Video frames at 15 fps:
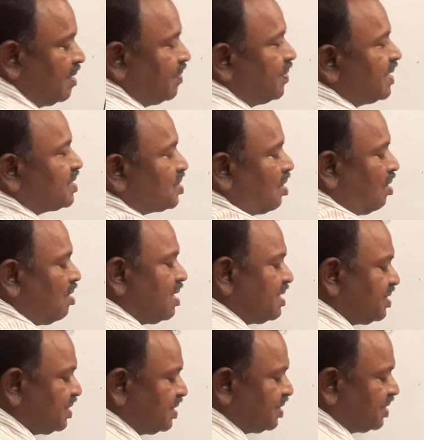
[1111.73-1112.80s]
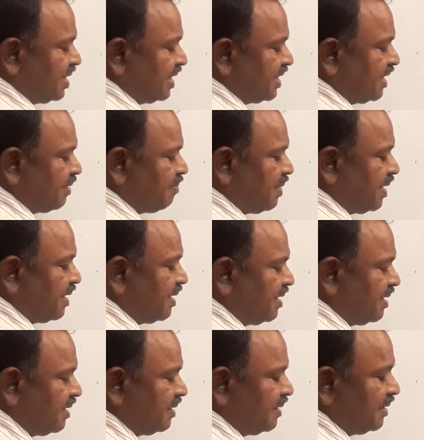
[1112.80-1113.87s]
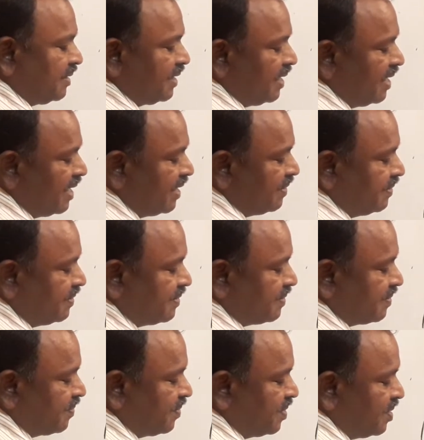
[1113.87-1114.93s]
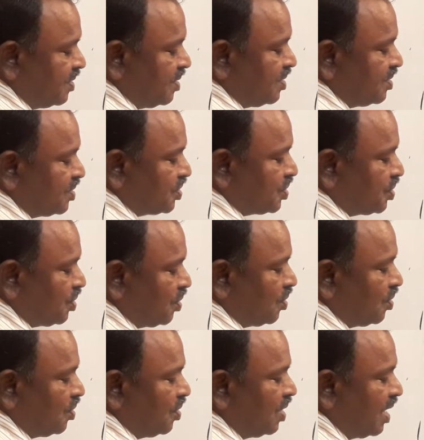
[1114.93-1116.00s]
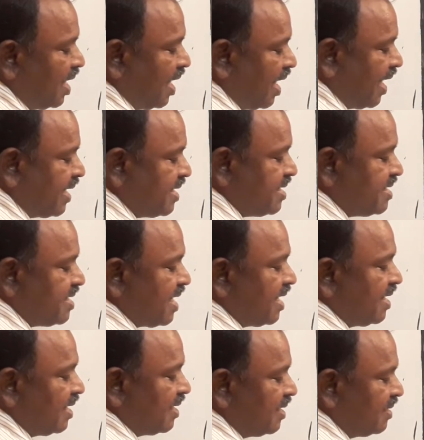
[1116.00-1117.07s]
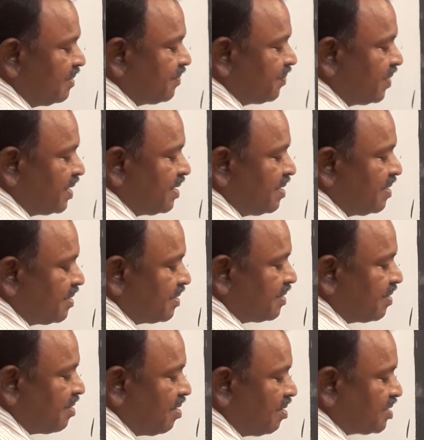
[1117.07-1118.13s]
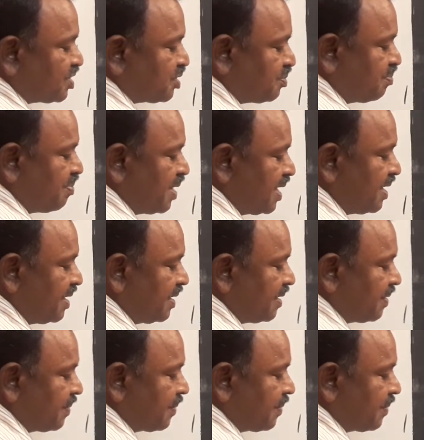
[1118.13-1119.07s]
This RS is nothing but the length. So IL cross B.